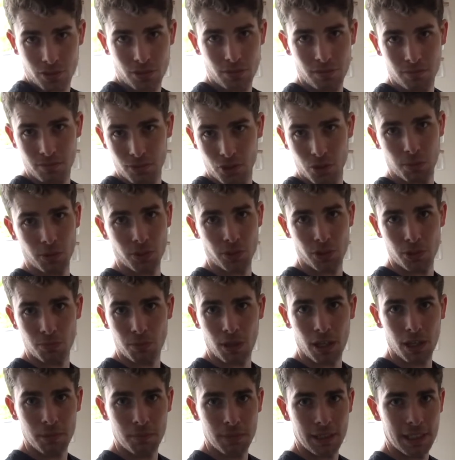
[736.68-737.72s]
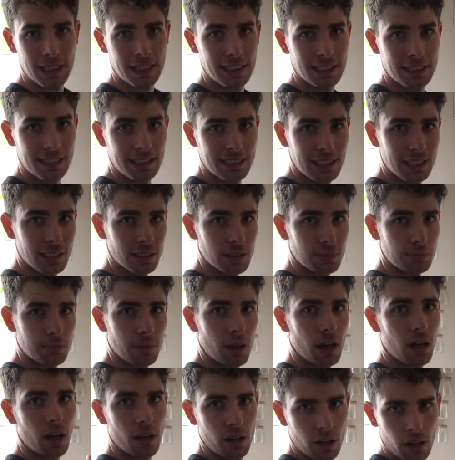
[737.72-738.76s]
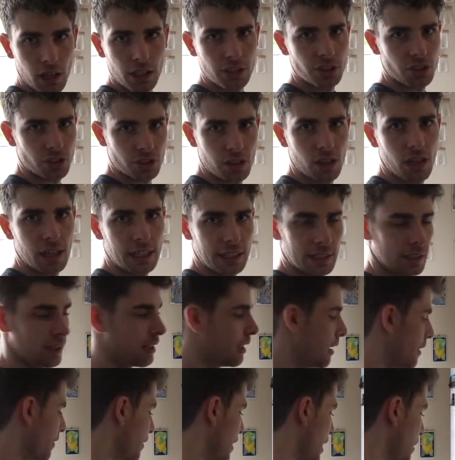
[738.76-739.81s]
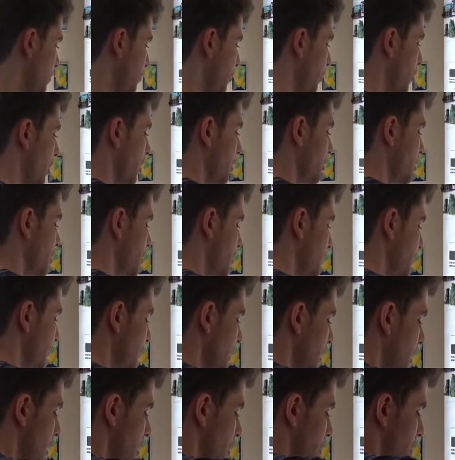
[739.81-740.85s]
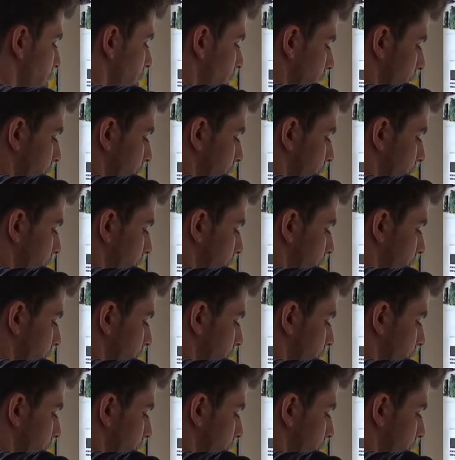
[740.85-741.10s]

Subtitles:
sponsored by them in any sense, but I just like their products. So